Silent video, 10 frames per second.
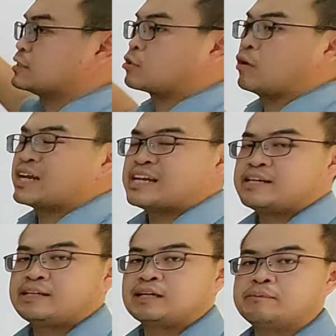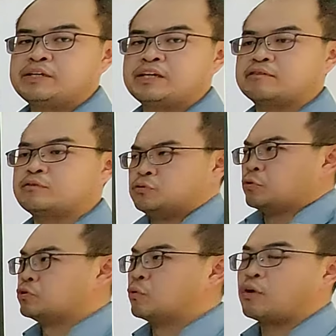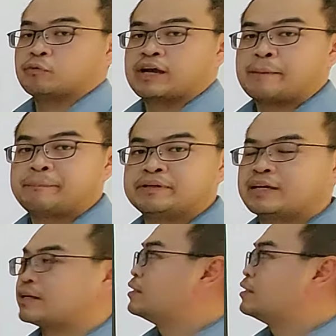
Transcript: called indeterminate. You don't know what will happen, right?